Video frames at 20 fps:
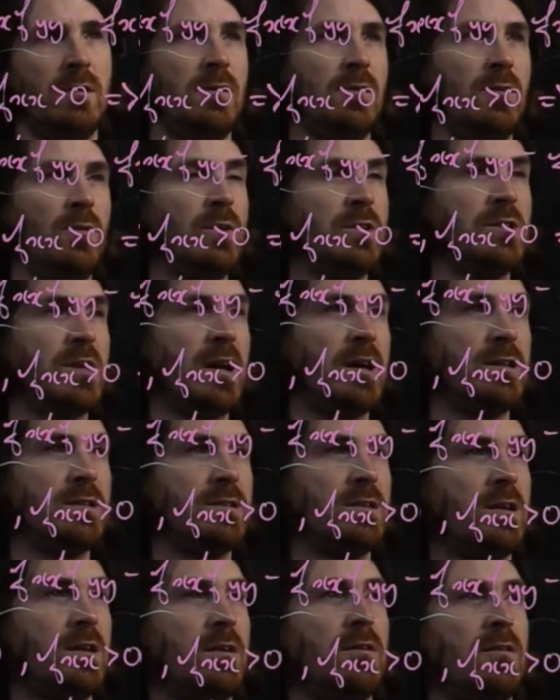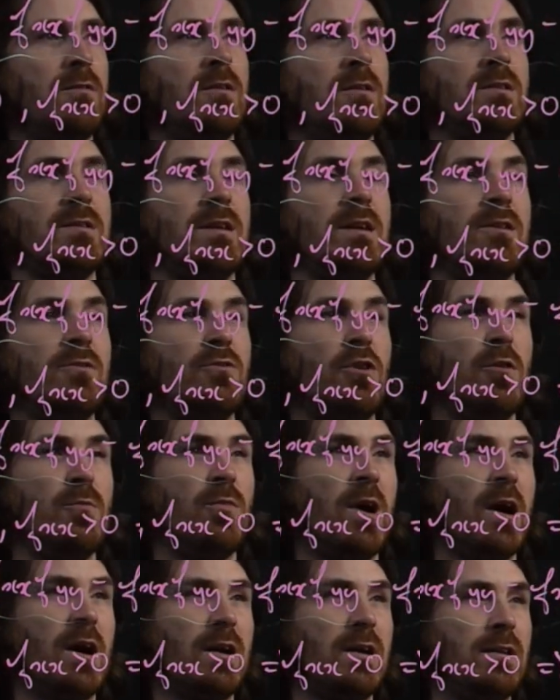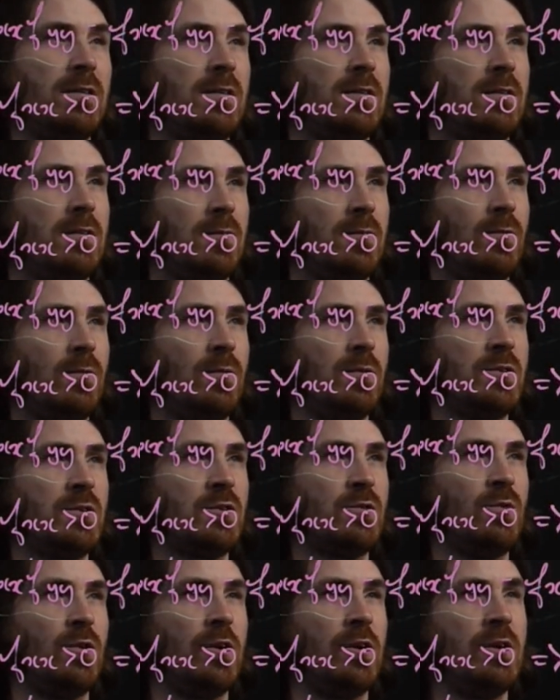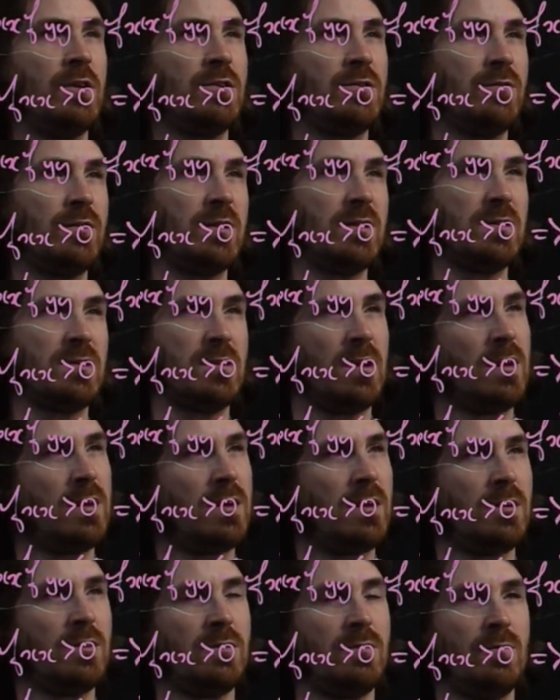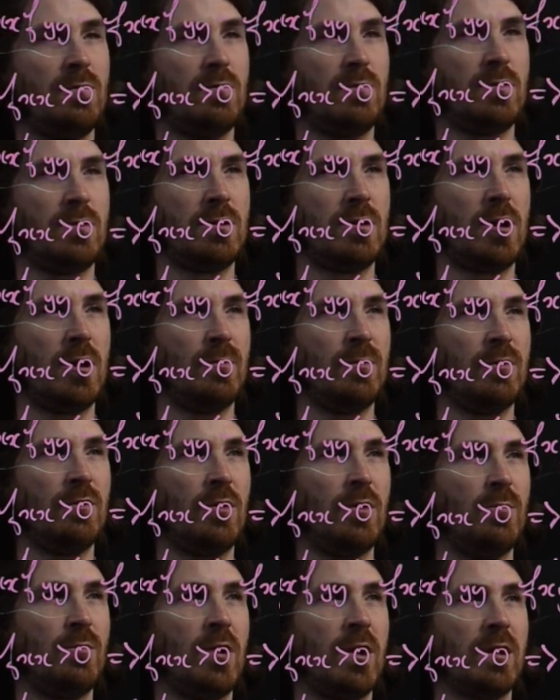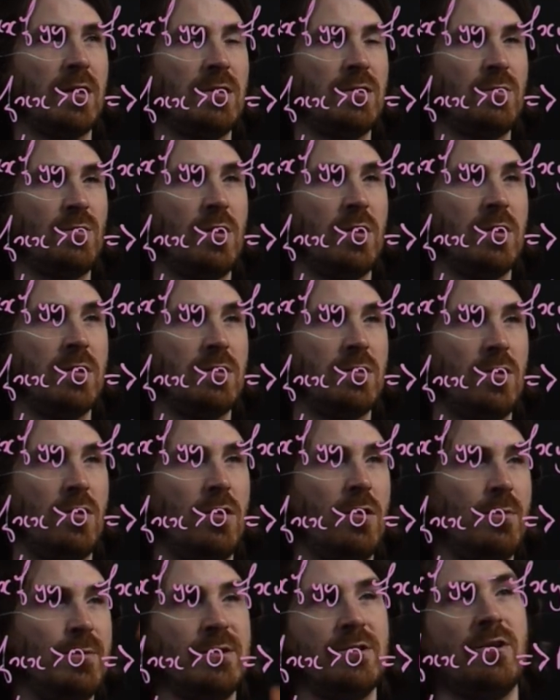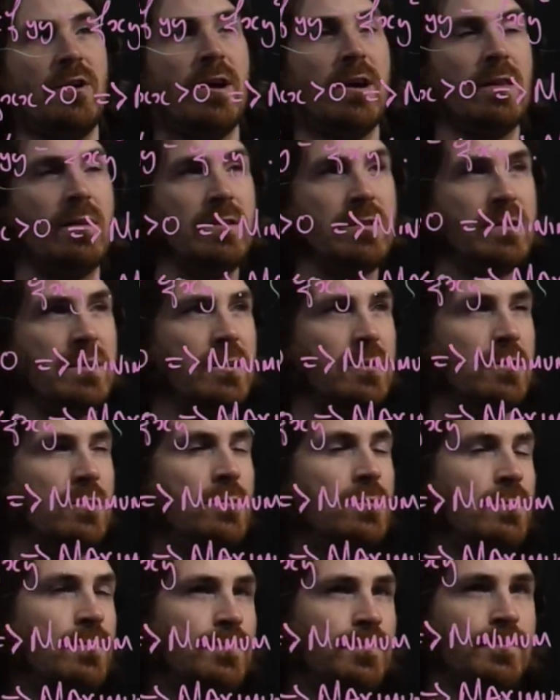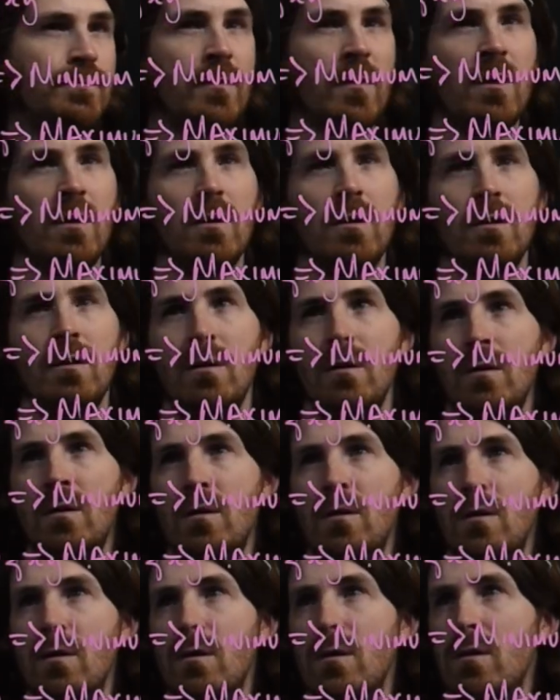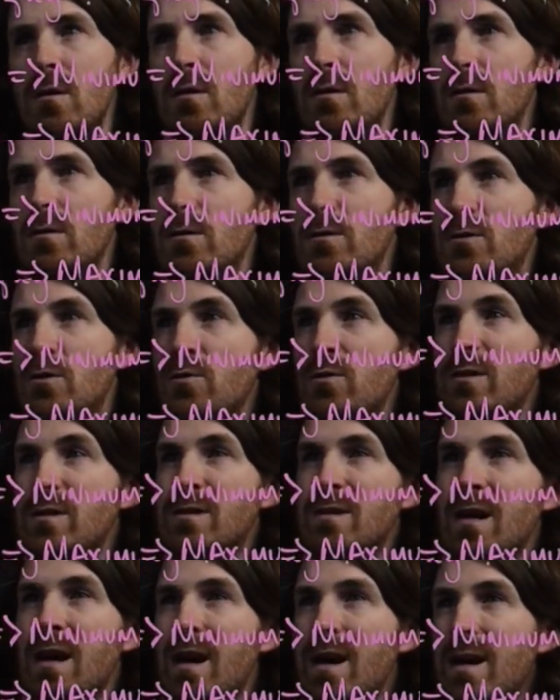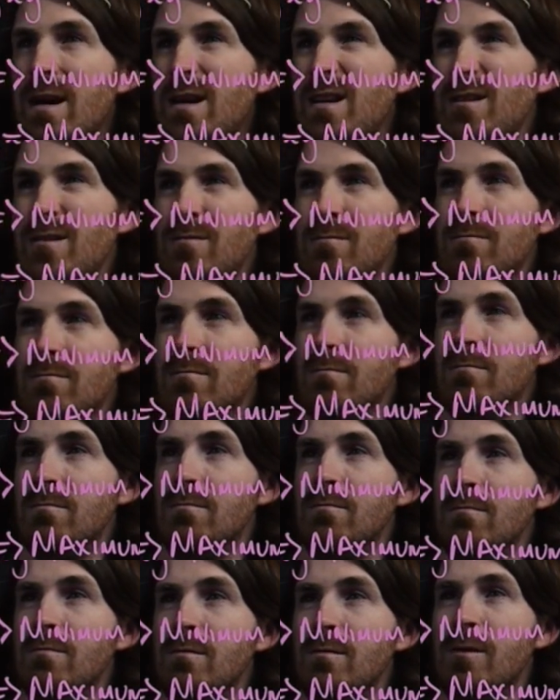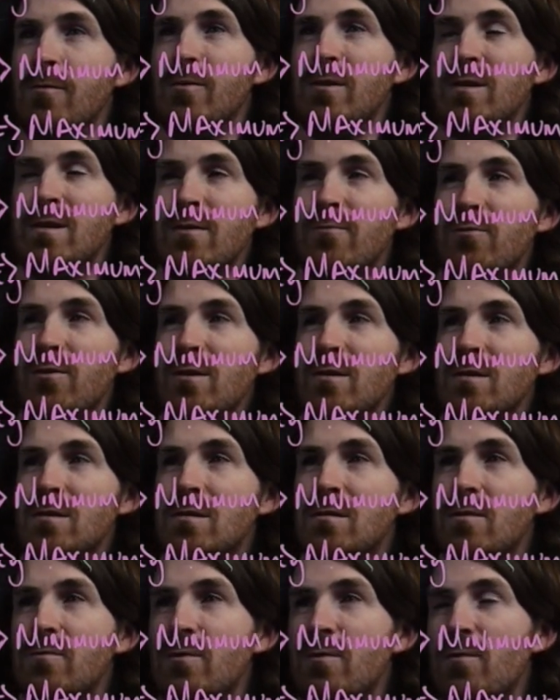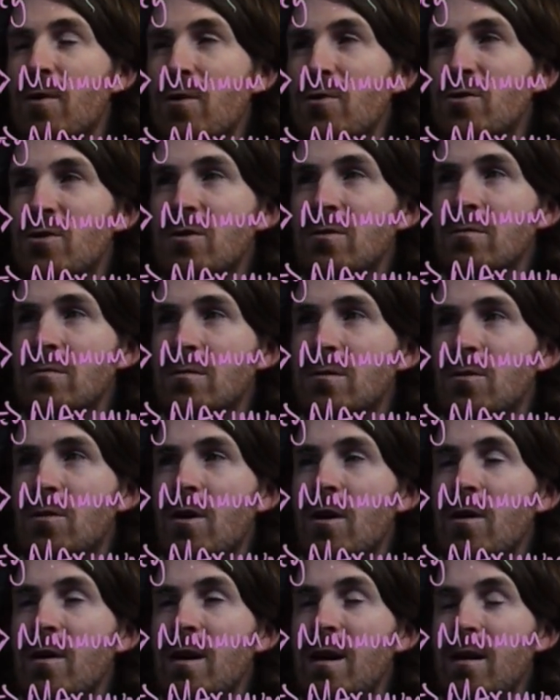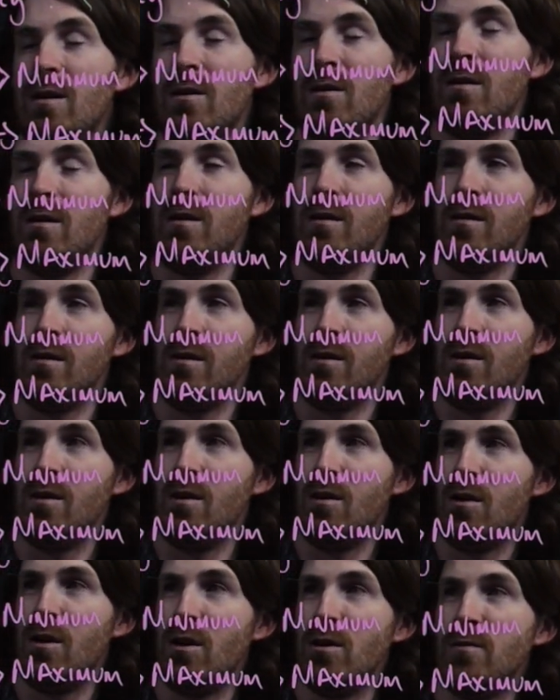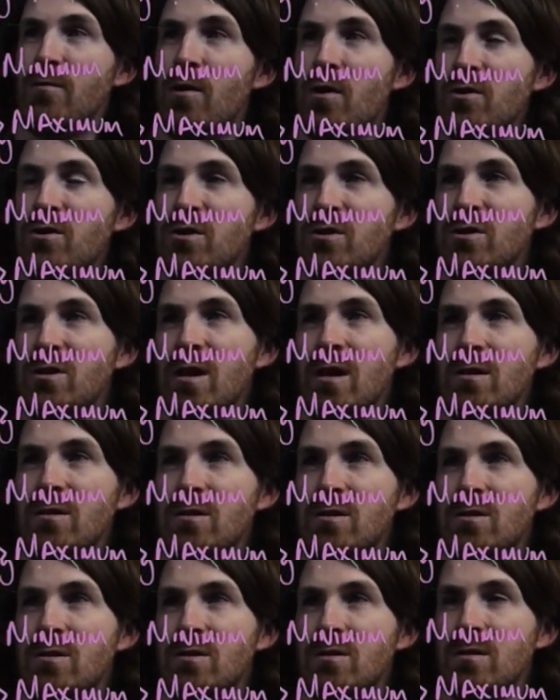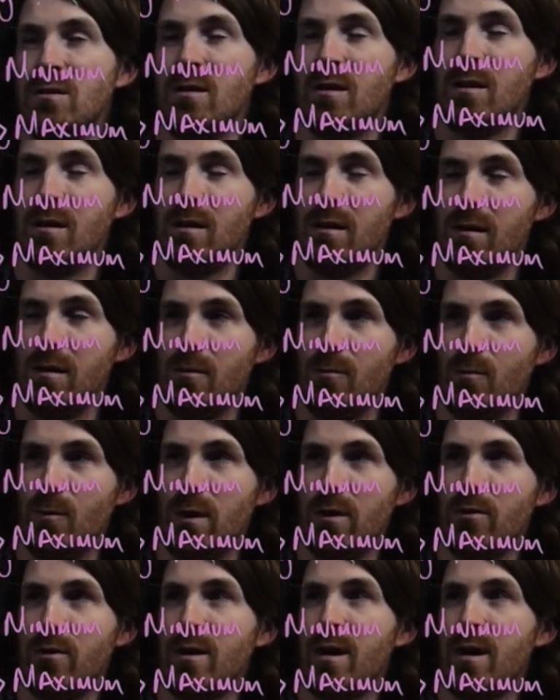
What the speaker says: which has this thing in the round bracket squared. So this term in the round bracket squared is always greater than 0. So the sign of the difference of the function, so how the function changes, does whether it